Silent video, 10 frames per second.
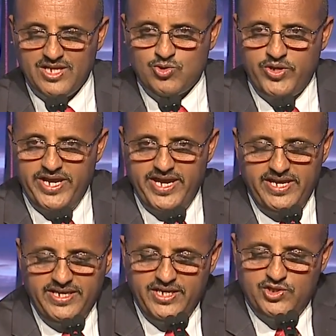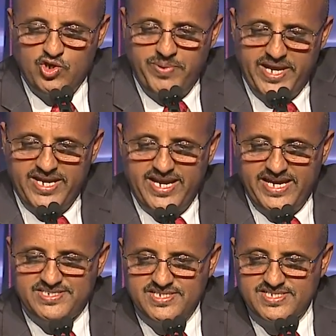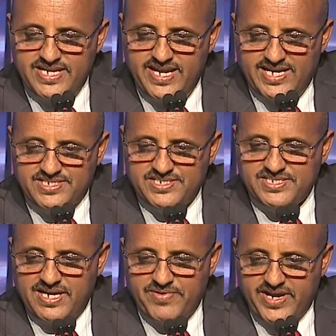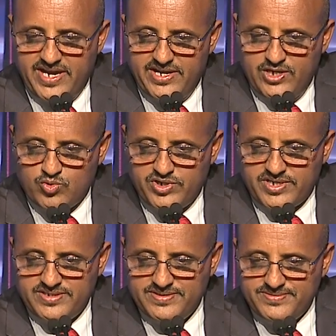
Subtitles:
Today, Ethiopian Airlines is the largest African network,